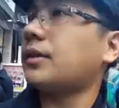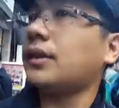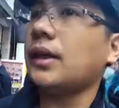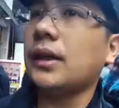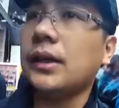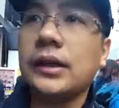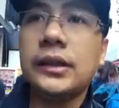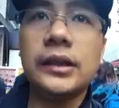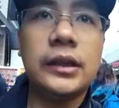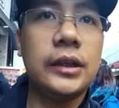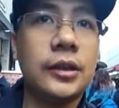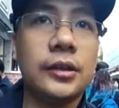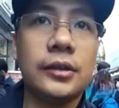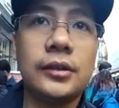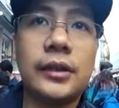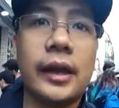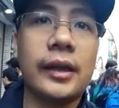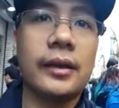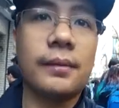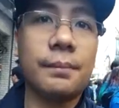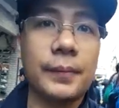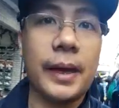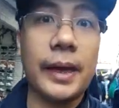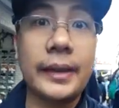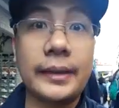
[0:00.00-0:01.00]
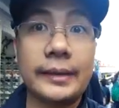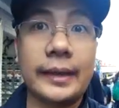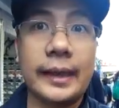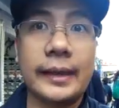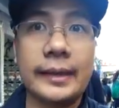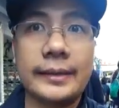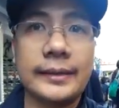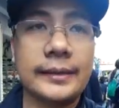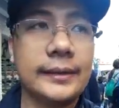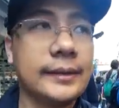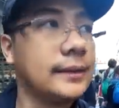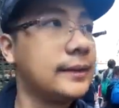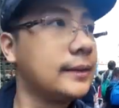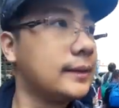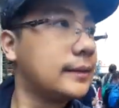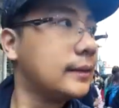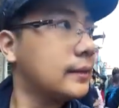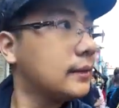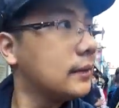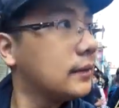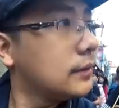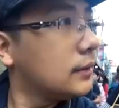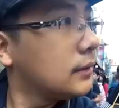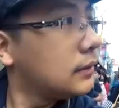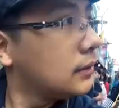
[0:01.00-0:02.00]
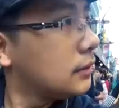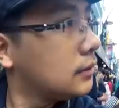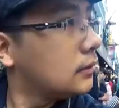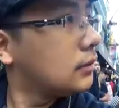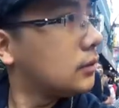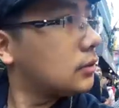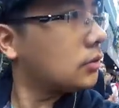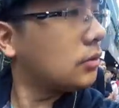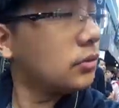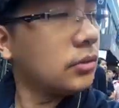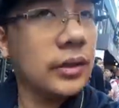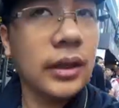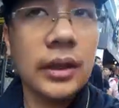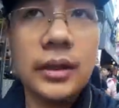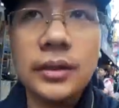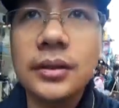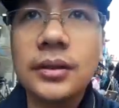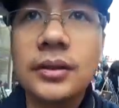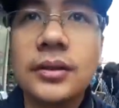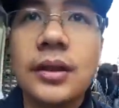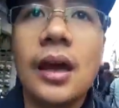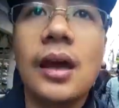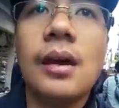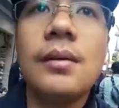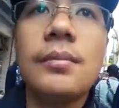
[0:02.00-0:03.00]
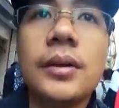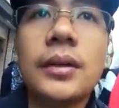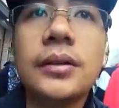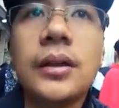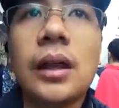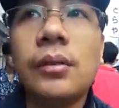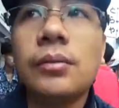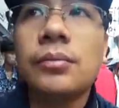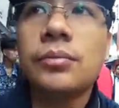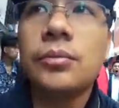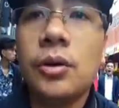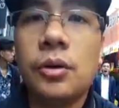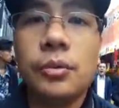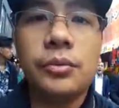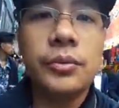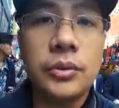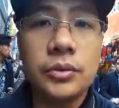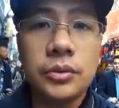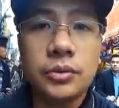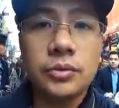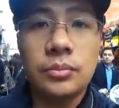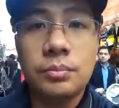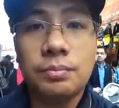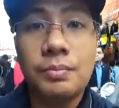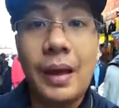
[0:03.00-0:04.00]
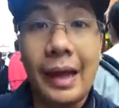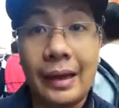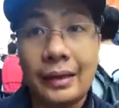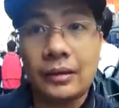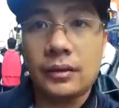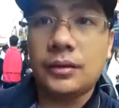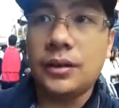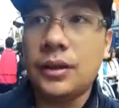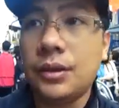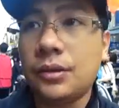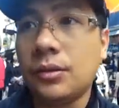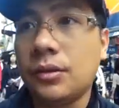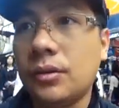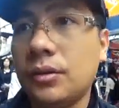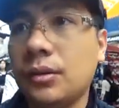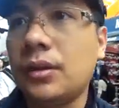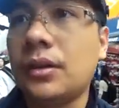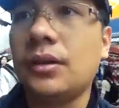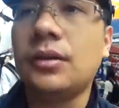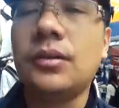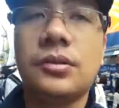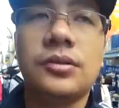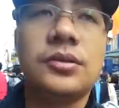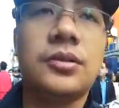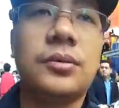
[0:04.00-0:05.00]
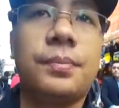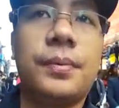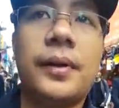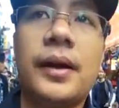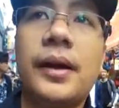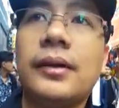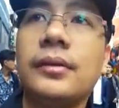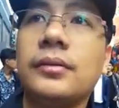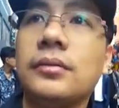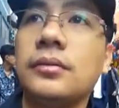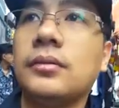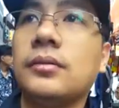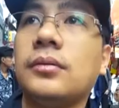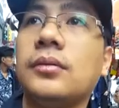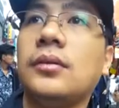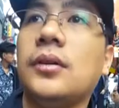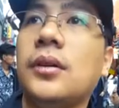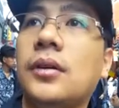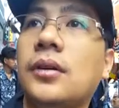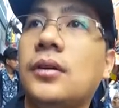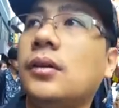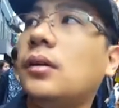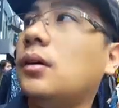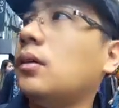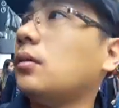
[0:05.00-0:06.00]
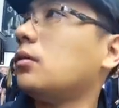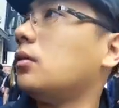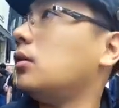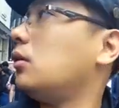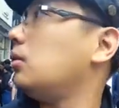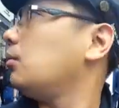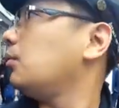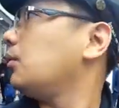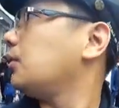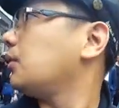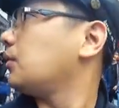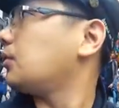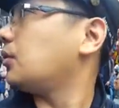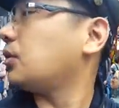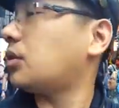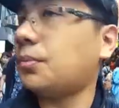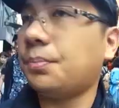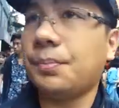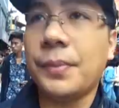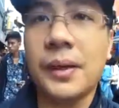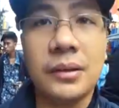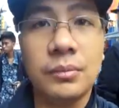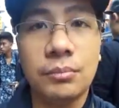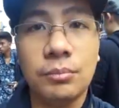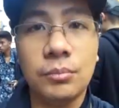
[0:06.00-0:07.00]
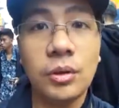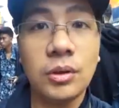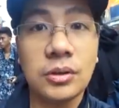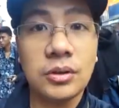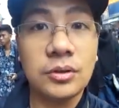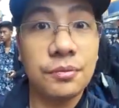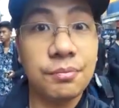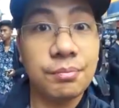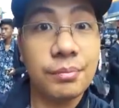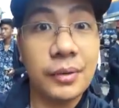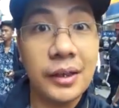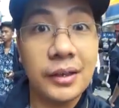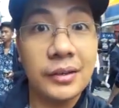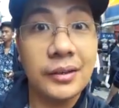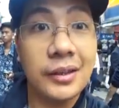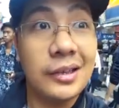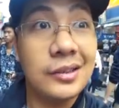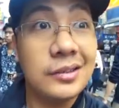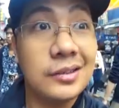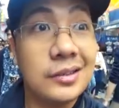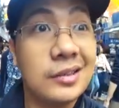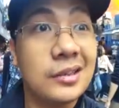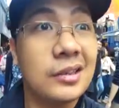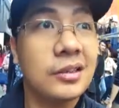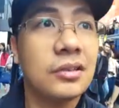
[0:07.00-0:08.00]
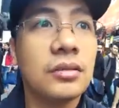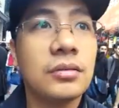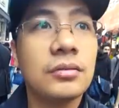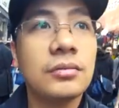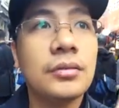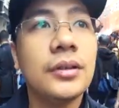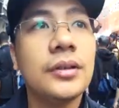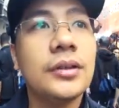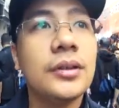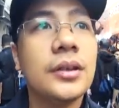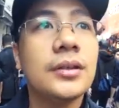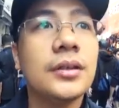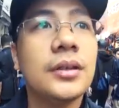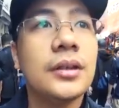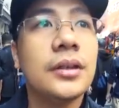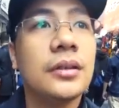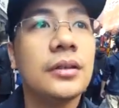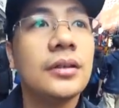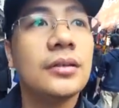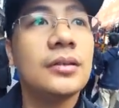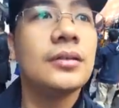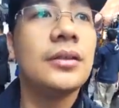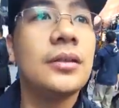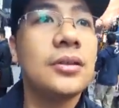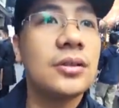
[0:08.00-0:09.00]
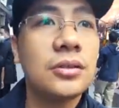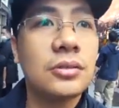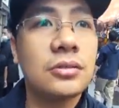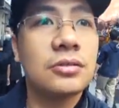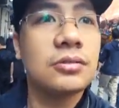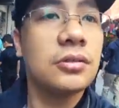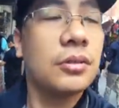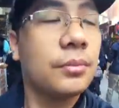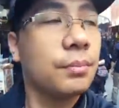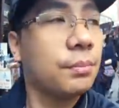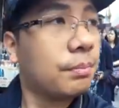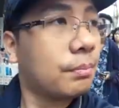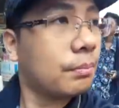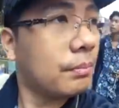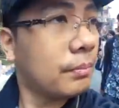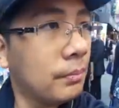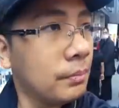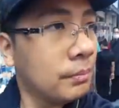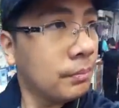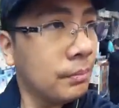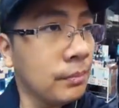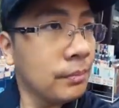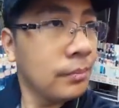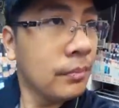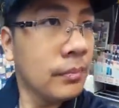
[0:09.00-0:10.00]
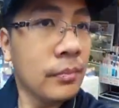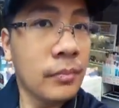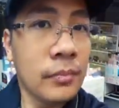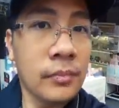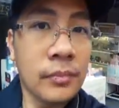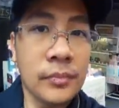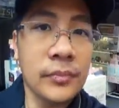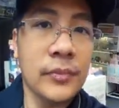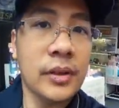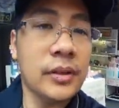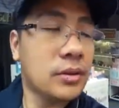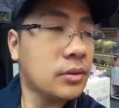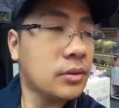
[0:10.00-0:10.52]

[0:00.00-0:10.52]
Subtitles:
selling here like antiques. So the next time that I'm going back here in Japan, I'm going to spend most of my days here in this trip. This